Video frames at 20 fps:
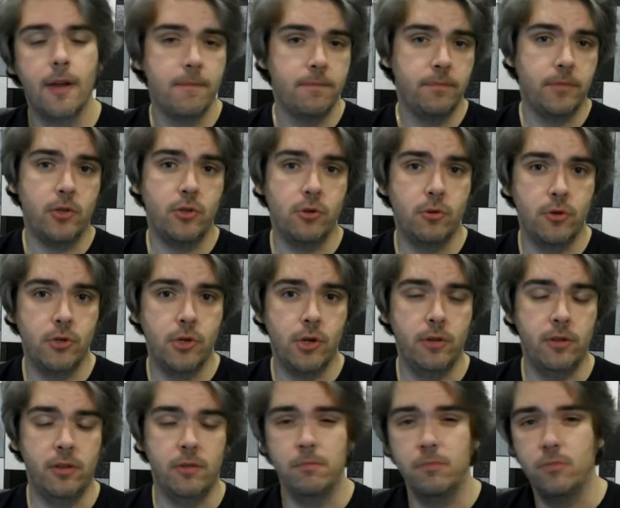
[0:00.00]
Did you enjoy
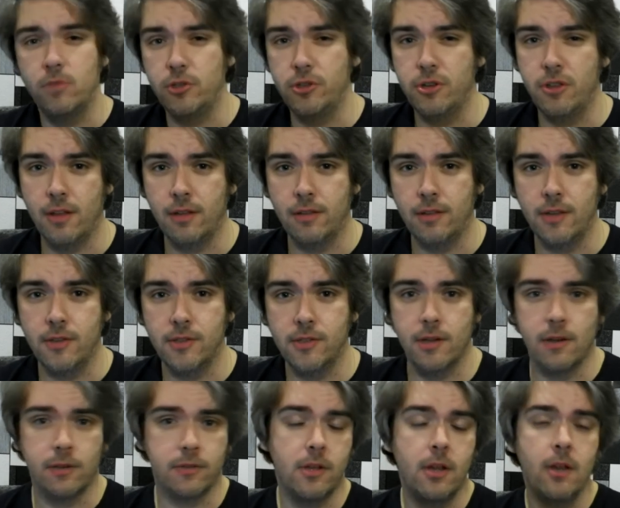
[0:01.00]
them? Did you think they
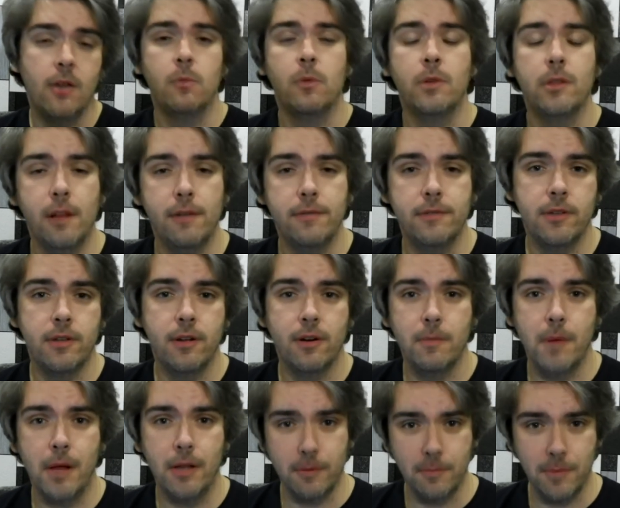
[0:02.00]
sucked? We'd love to hear
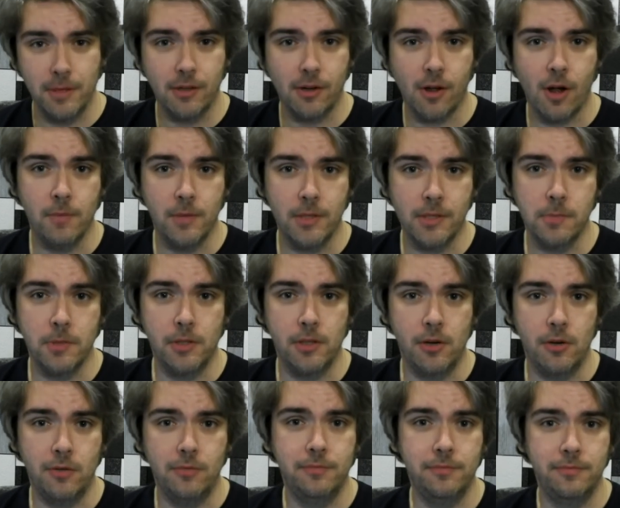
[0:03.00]
about them in the comments
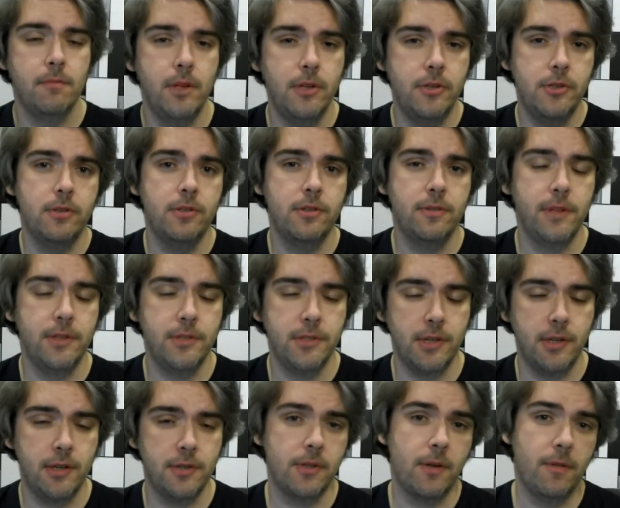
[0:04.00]
below. Be sure to visit
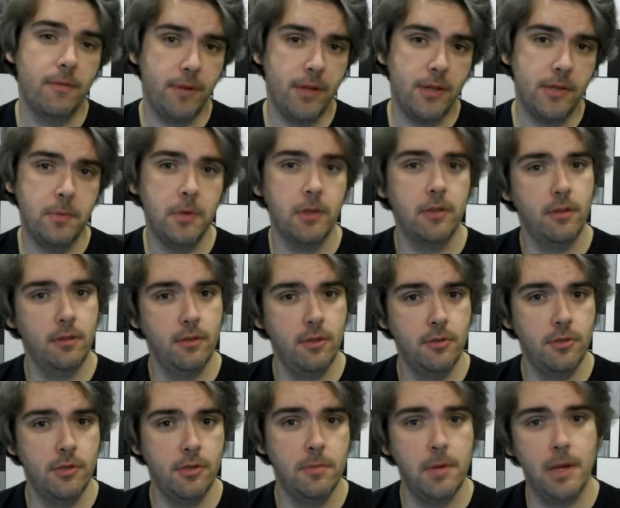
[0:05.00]
us on Facebook,
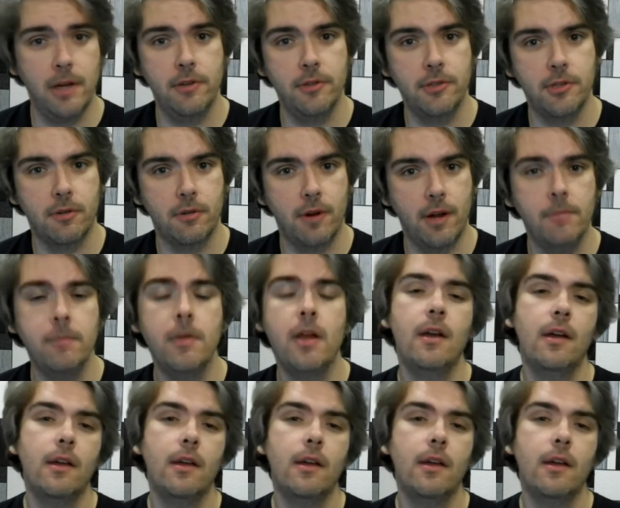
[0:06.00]
YouTube, and Instagram.